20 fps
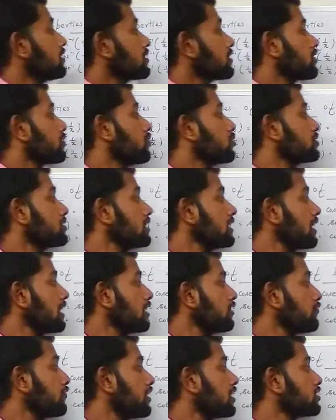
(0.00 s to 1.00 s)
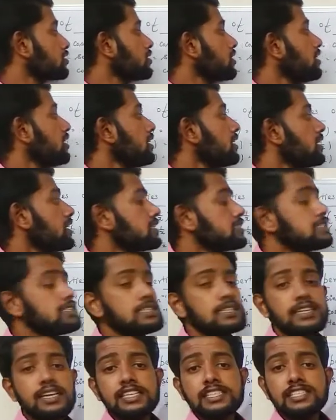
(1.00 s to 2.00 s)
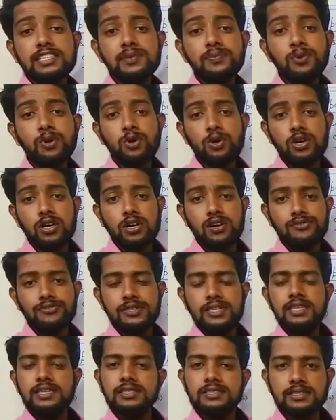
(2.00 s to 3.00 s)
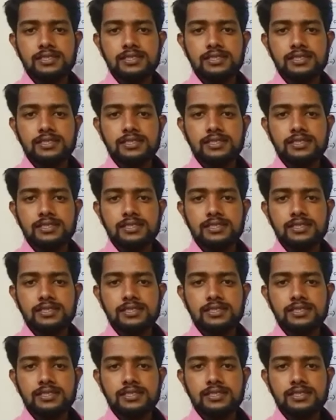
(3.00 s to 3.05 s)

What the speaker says: The cosecant function is the reciprocal of the